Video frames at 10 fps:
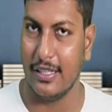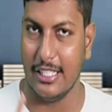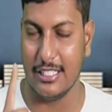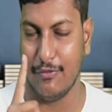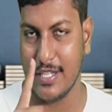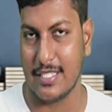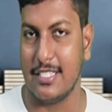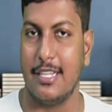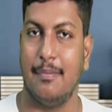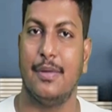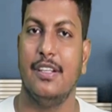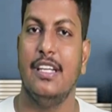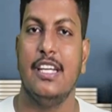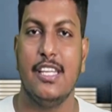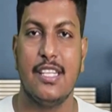That is the first step.
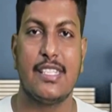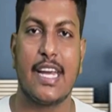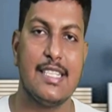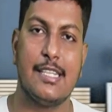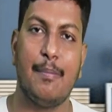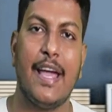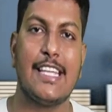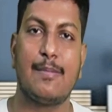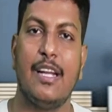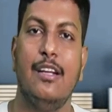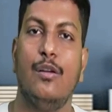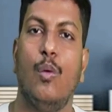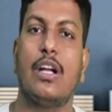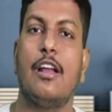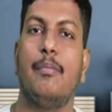In the second step, I explain
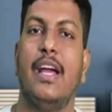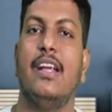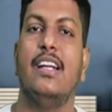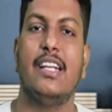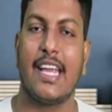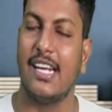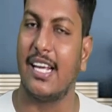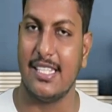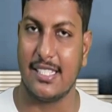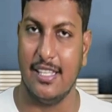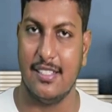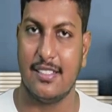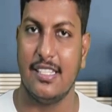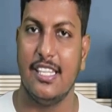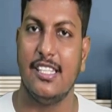what are my technical
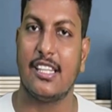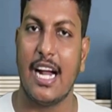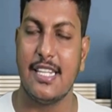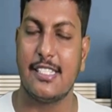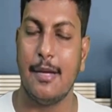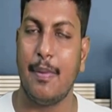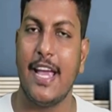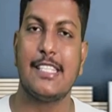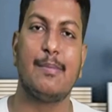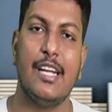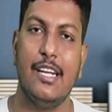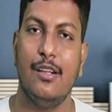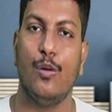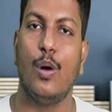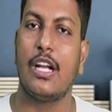skills. In the third step, I
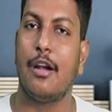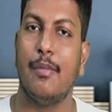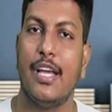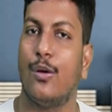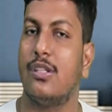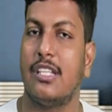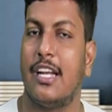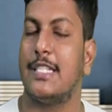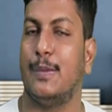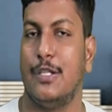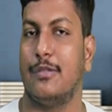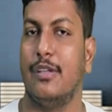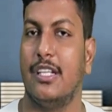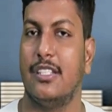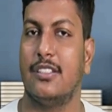explain what are my roles and
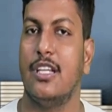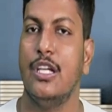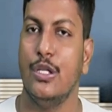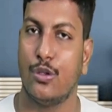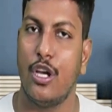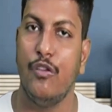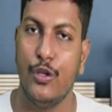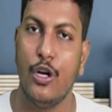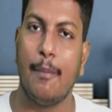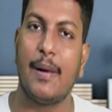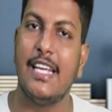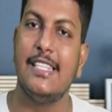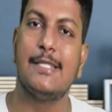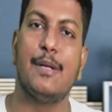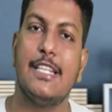responsibilities. So if you apply
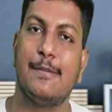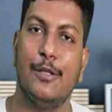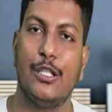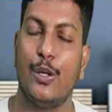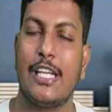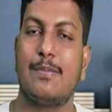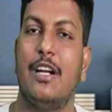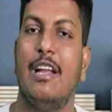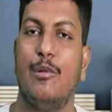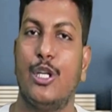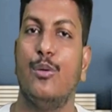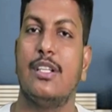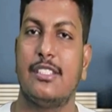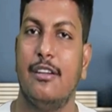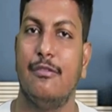this principle to explain about
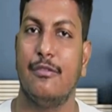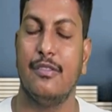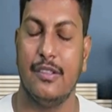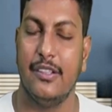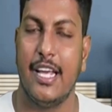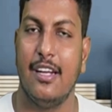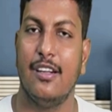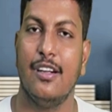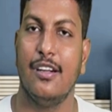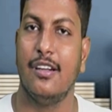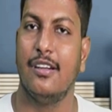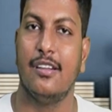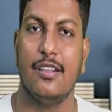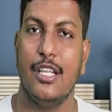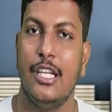yourself, then
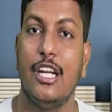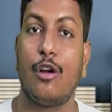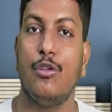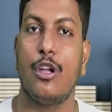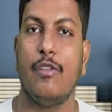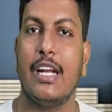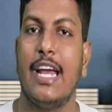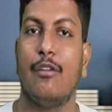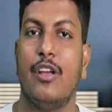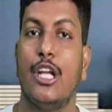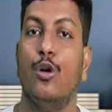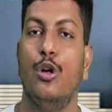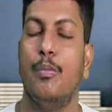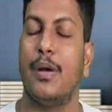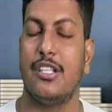interviewer will get very
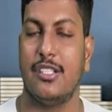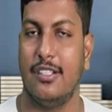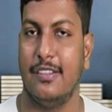good impression.